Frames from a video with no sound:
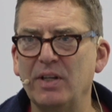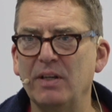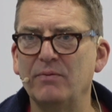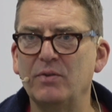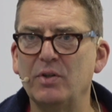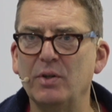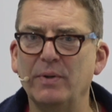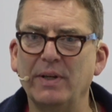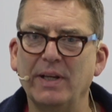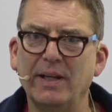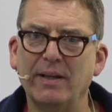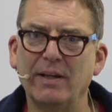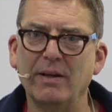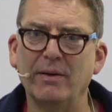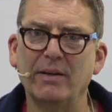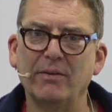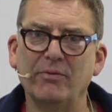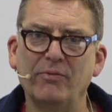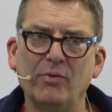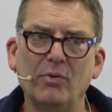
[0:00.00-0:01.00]
of doing it
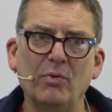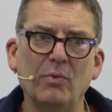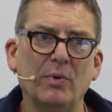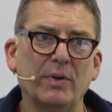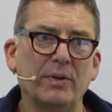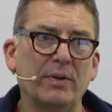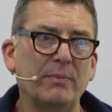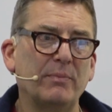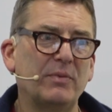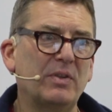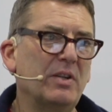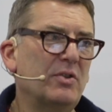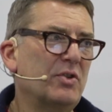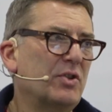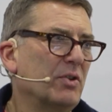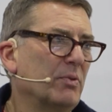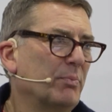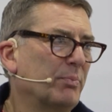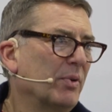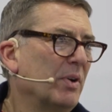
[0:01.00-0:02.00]
going forward.
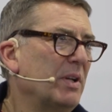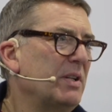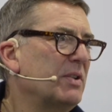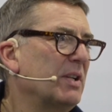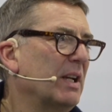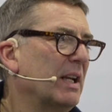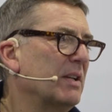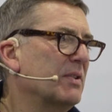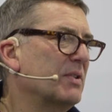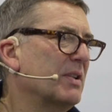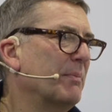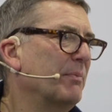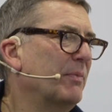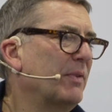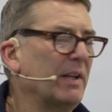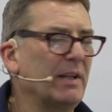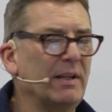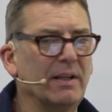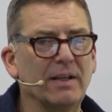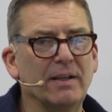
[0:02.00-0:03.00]
Digital printing is
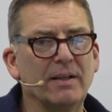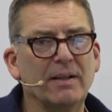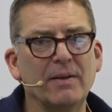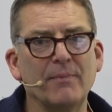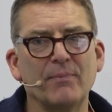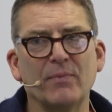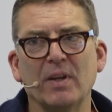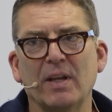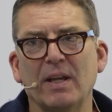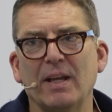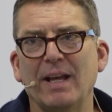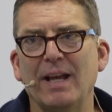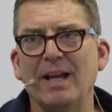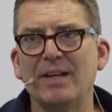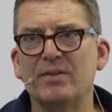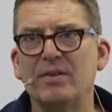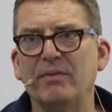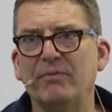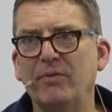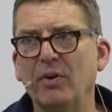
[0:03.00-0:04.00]
something that
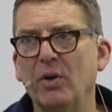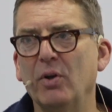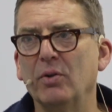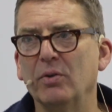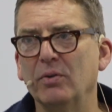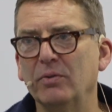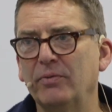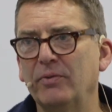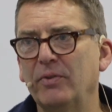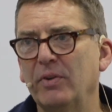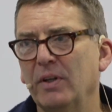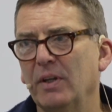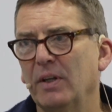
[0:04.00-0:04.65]
has evolved,